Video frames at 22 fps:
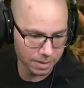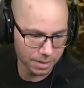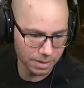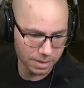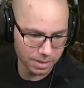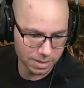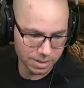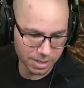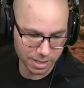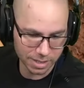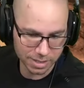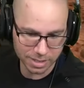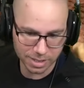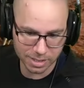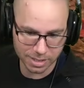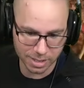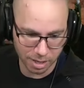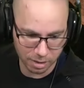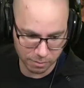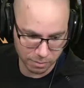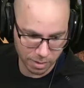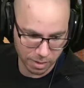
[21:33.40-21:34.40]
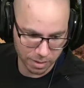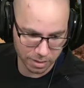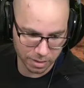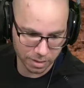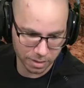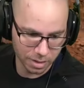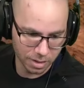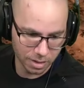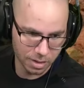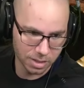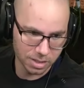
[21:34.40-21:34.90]
Sucks to suck, brother.
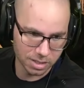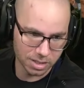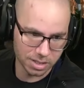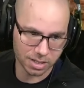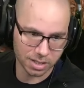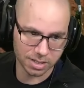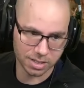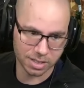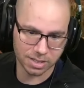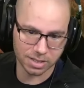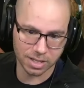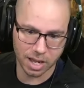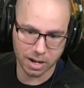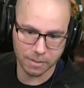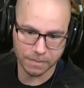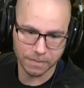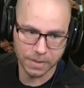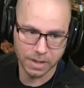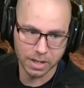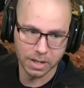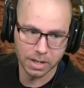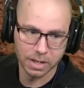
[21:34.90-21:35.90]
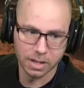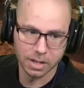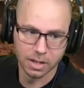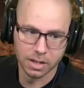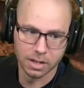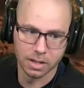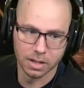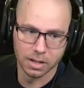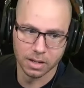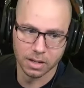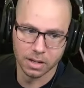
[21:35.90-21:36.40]
Sucks to suck.
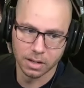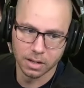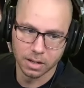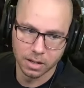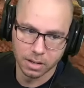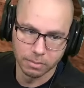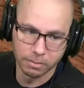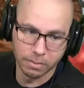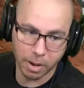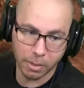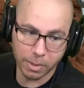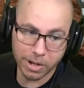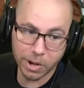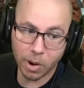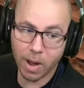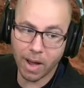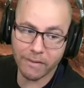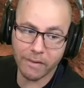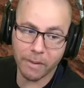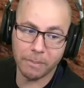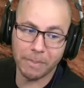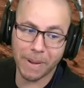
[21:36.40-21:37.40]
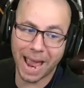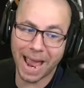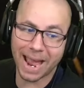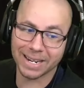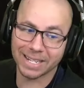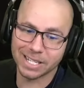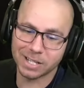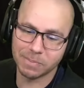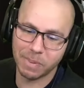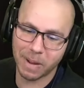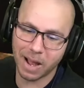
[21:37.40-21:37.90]
But we don't have a bad
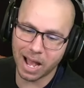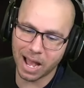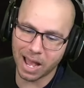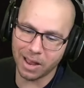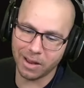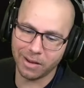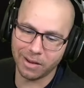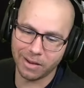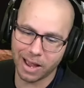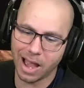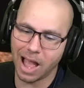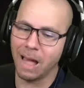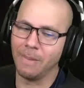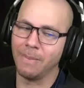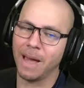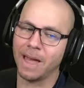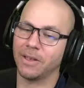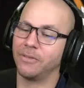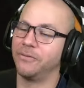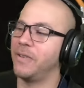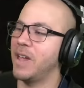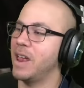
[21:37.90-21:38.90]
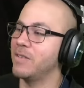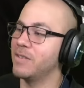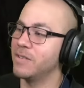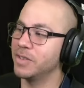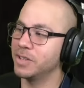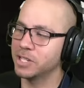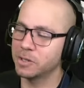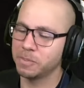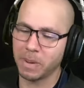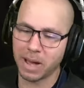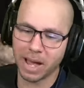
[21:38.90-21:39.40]
spot. I'm not a favor of
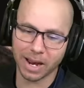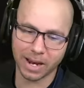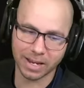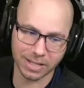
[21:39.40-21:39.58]
this spot because I